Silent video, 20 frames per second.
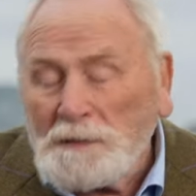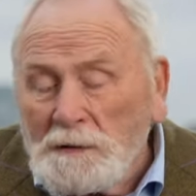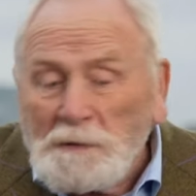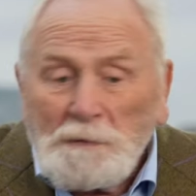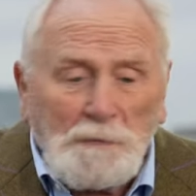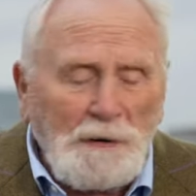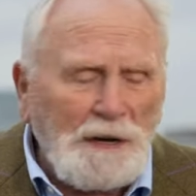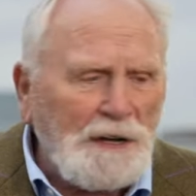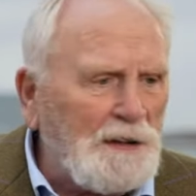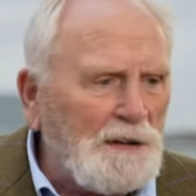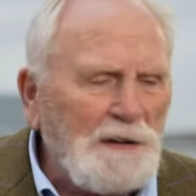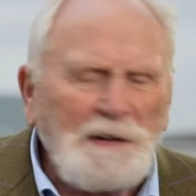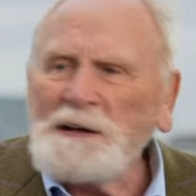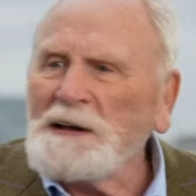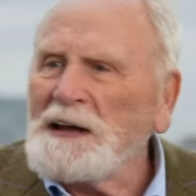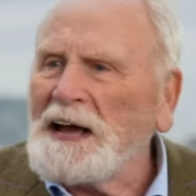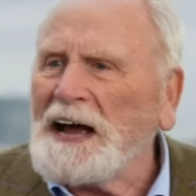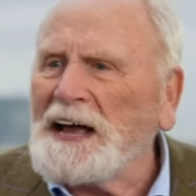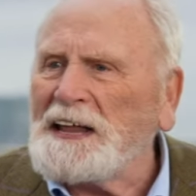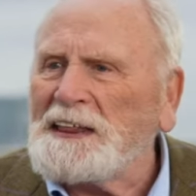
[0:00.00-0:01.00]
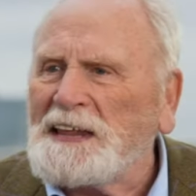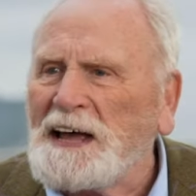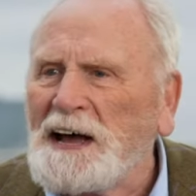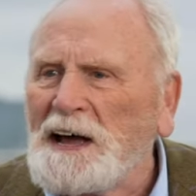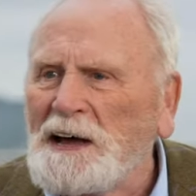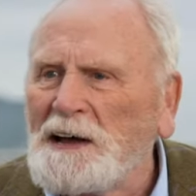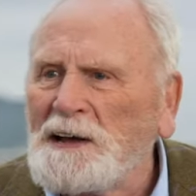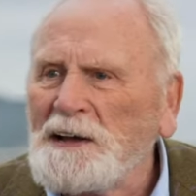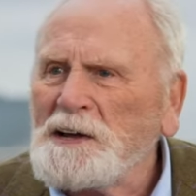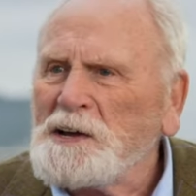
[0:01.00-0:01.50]
Oh, well. And
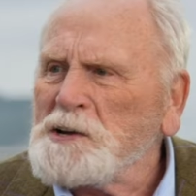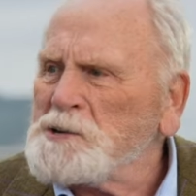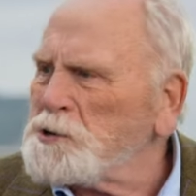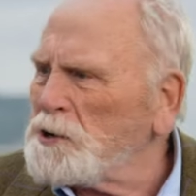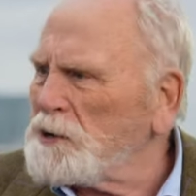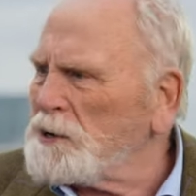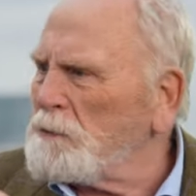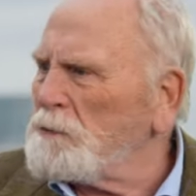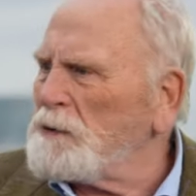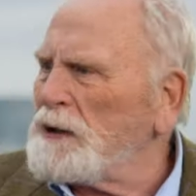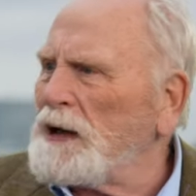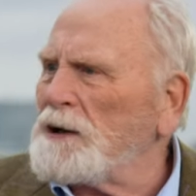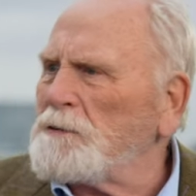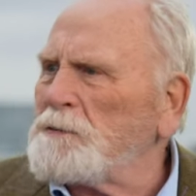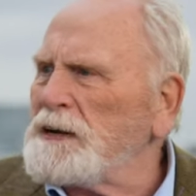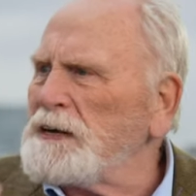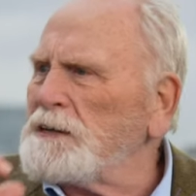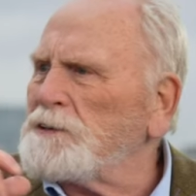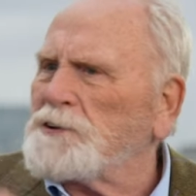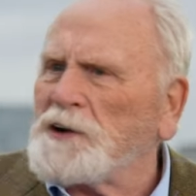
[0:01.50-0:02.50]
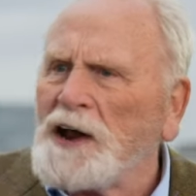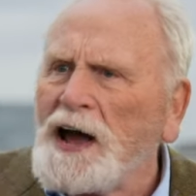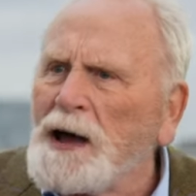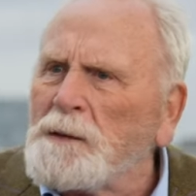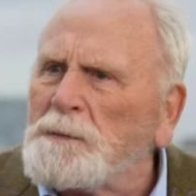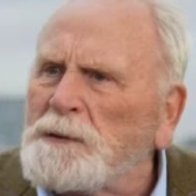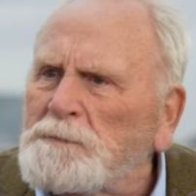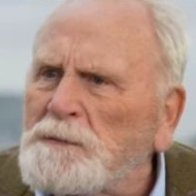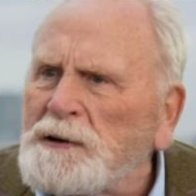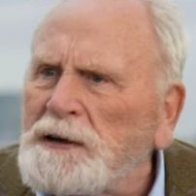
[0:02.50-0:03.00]
uh, so had a wee, a wee
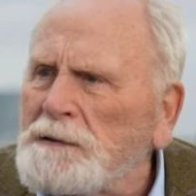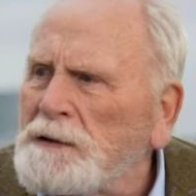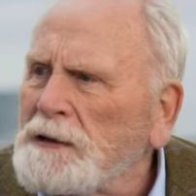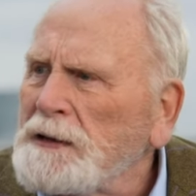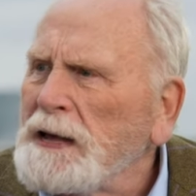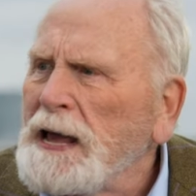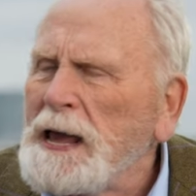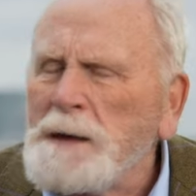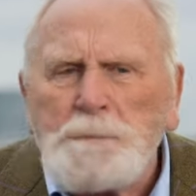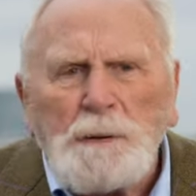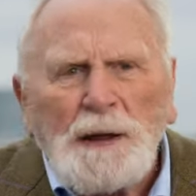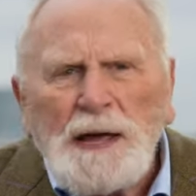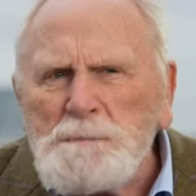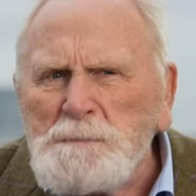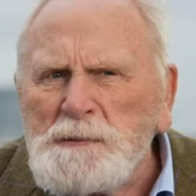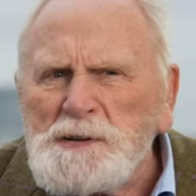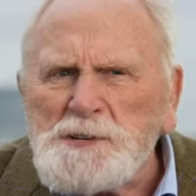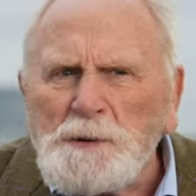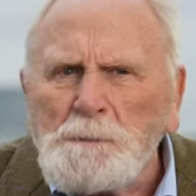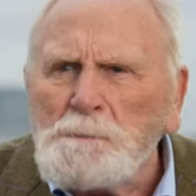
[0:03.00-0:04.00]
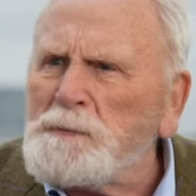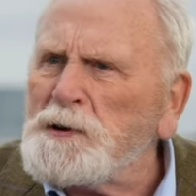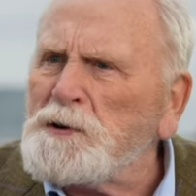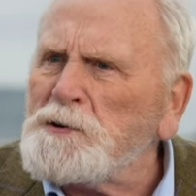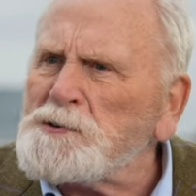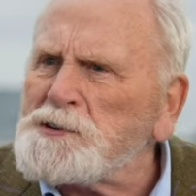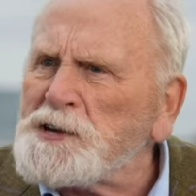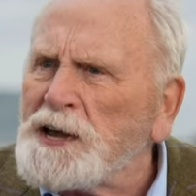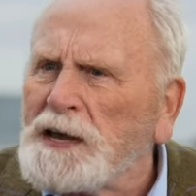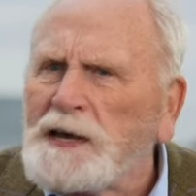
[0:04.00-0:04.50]
dram, and we, he played me some
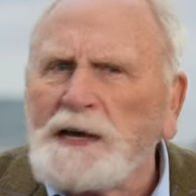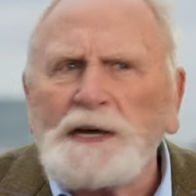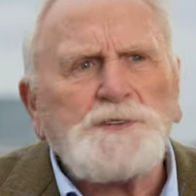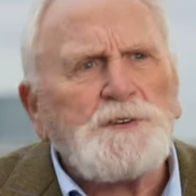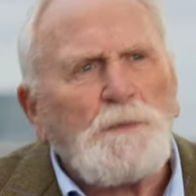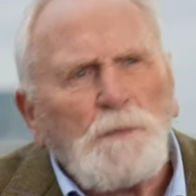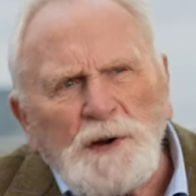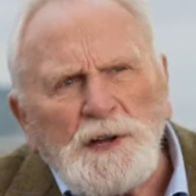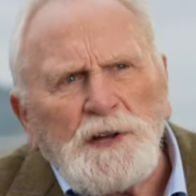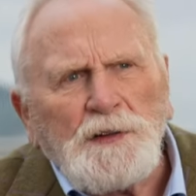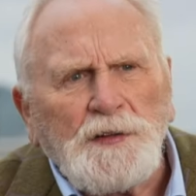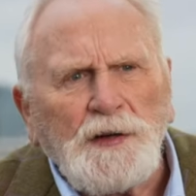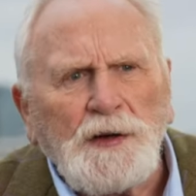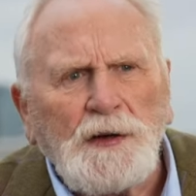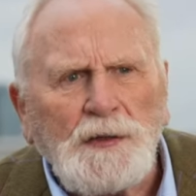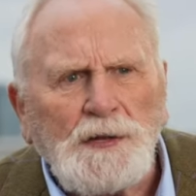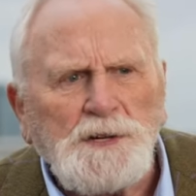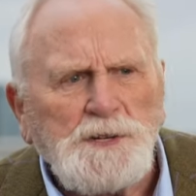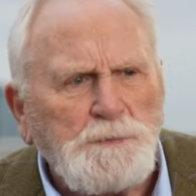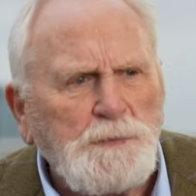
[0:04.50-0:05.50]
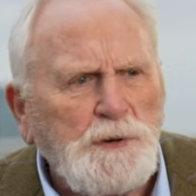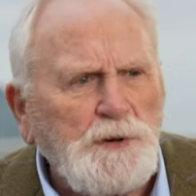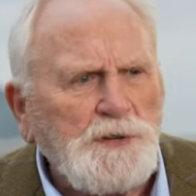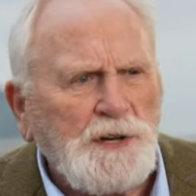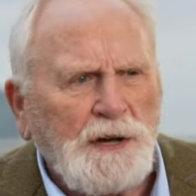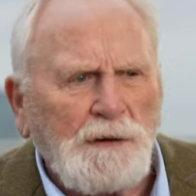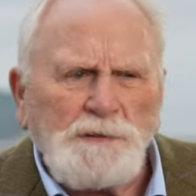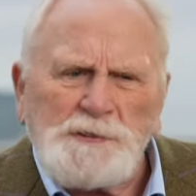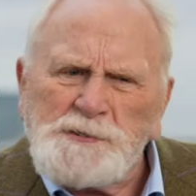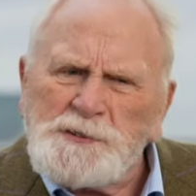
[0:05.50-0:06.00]
music. He said, what do you think of this
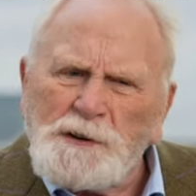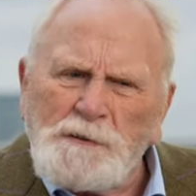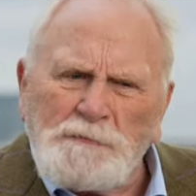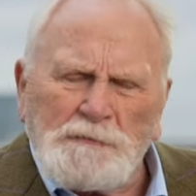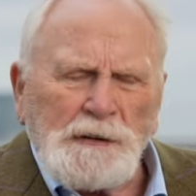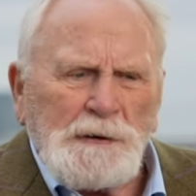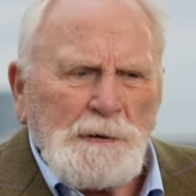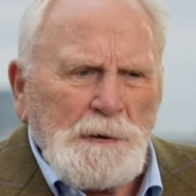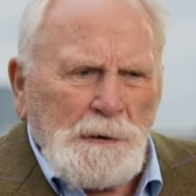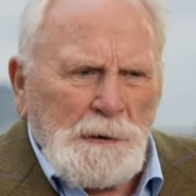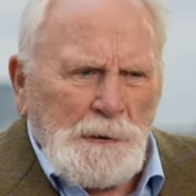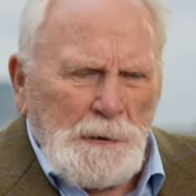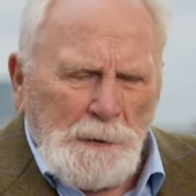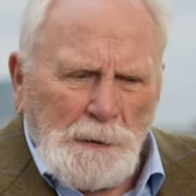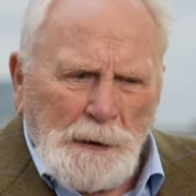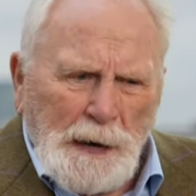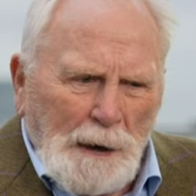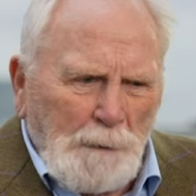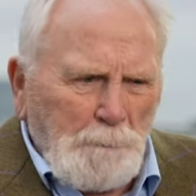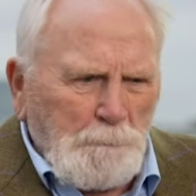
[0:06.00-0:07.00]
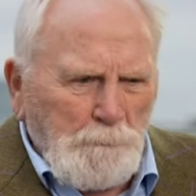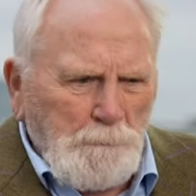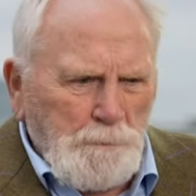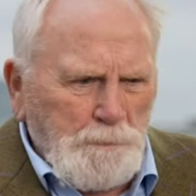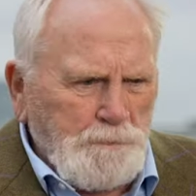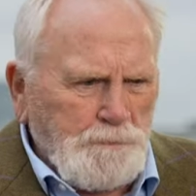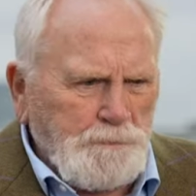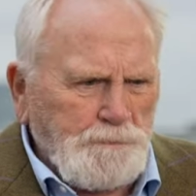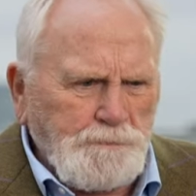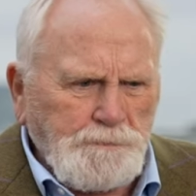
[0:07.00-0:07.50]
music? It was sort of, um,
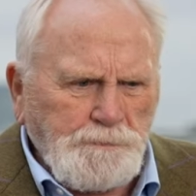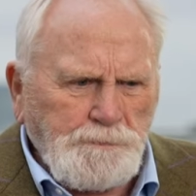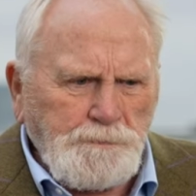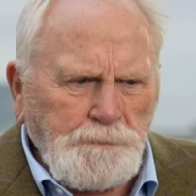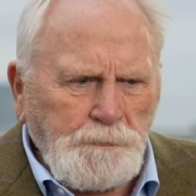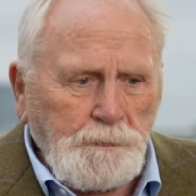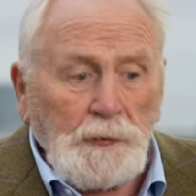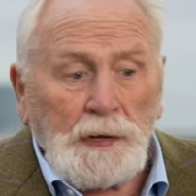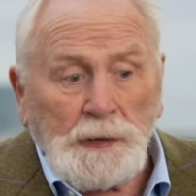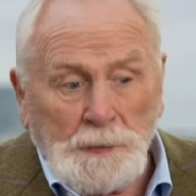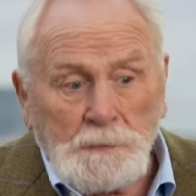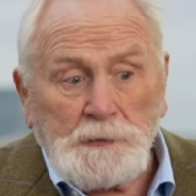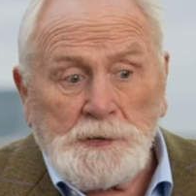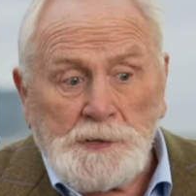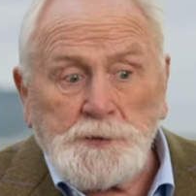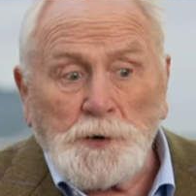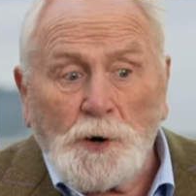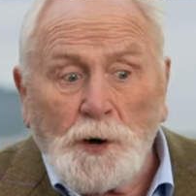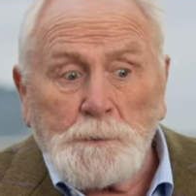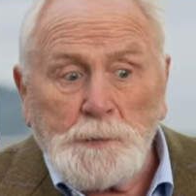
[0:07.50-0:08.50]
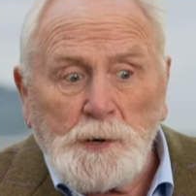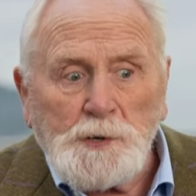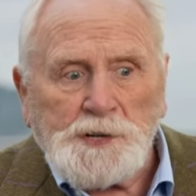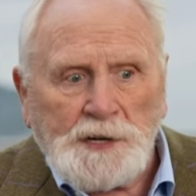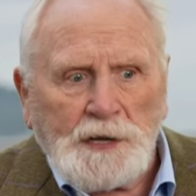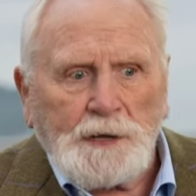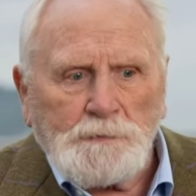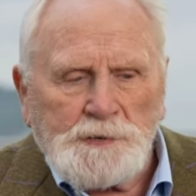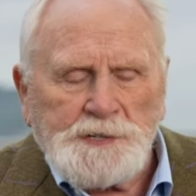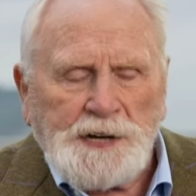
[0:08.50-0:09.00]
sort of
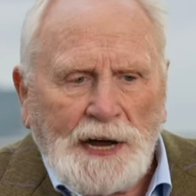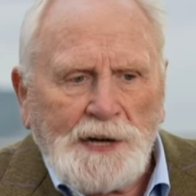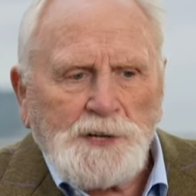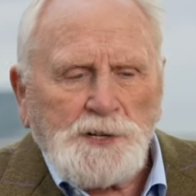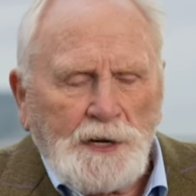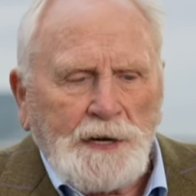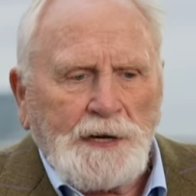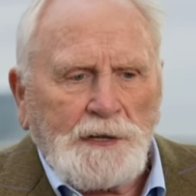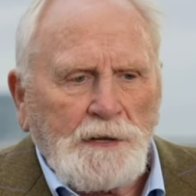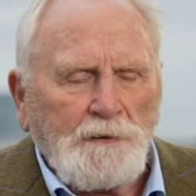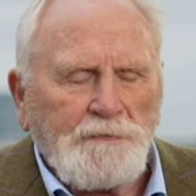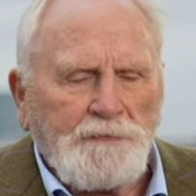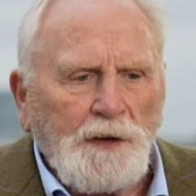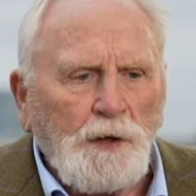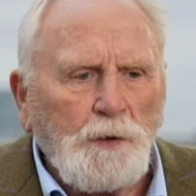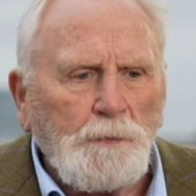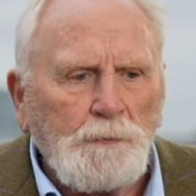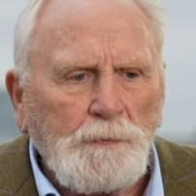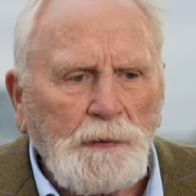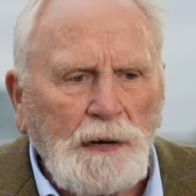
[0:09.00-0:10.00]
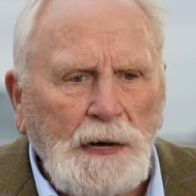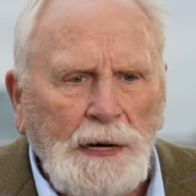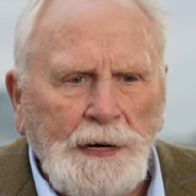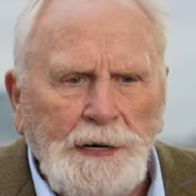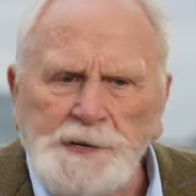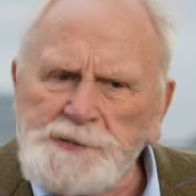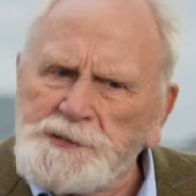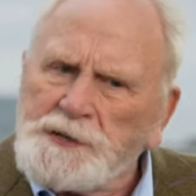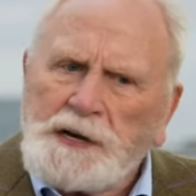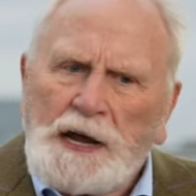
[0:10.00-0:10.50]
music that was actually in the film. And
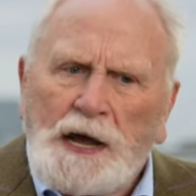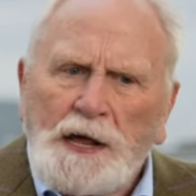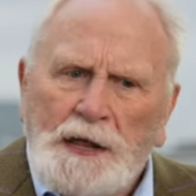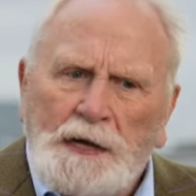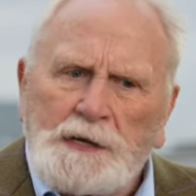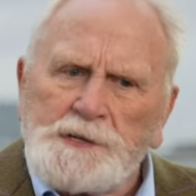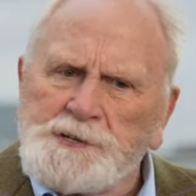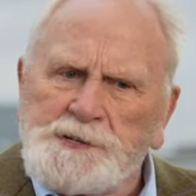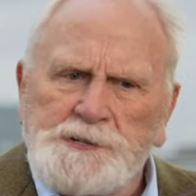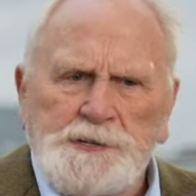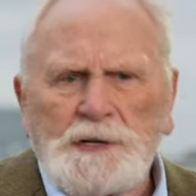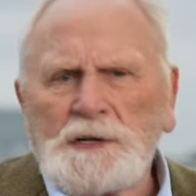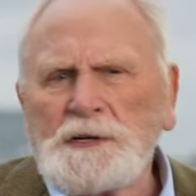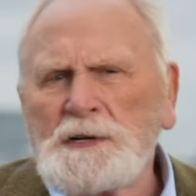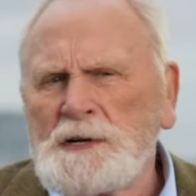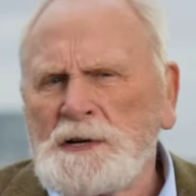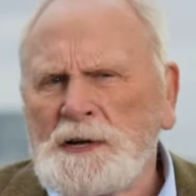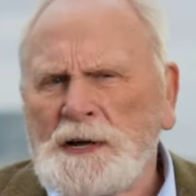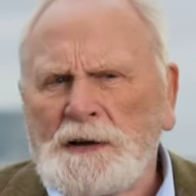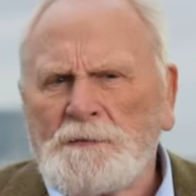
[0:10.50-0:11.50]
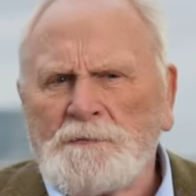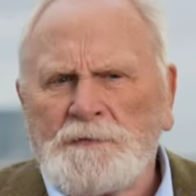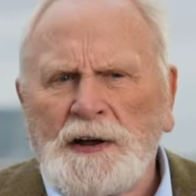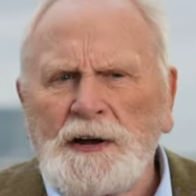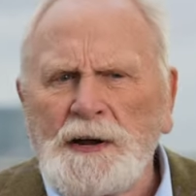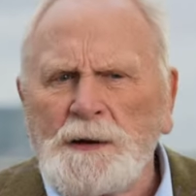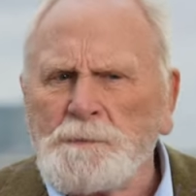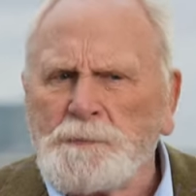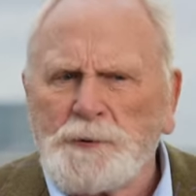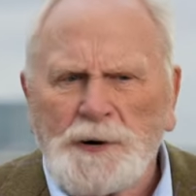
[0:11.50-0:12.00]
I said, yeah, that's
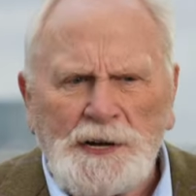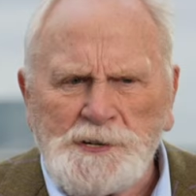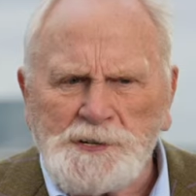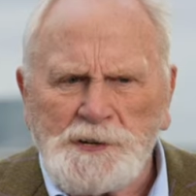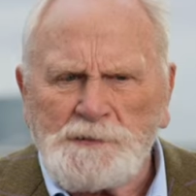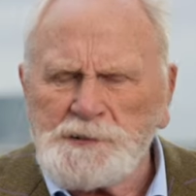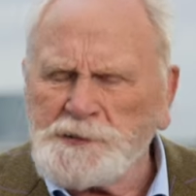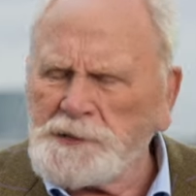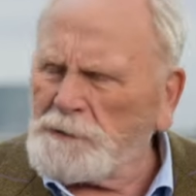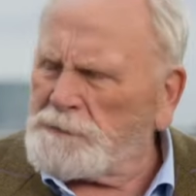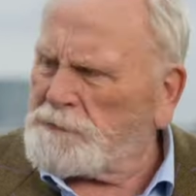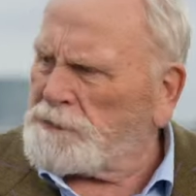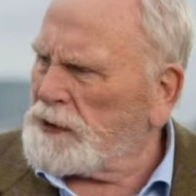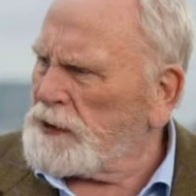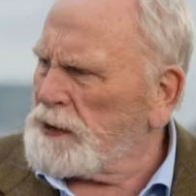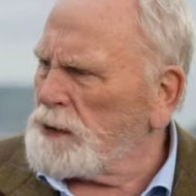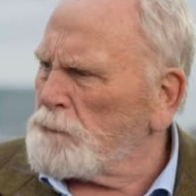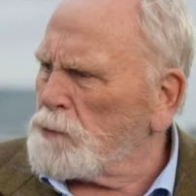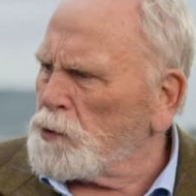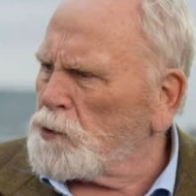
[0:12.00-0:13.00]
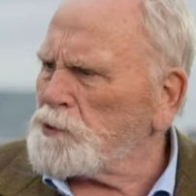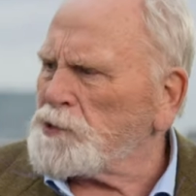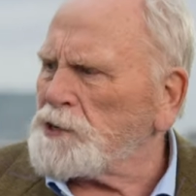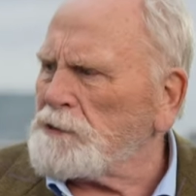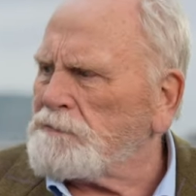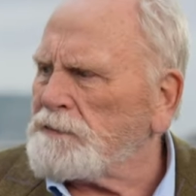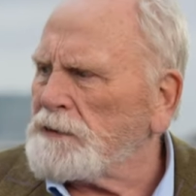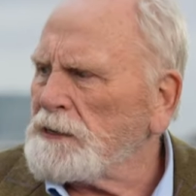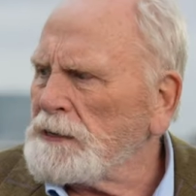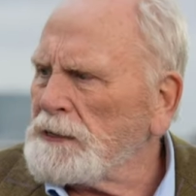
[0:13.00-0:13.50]
very impressive stuff, very
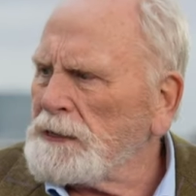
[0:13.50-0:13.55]
emotive.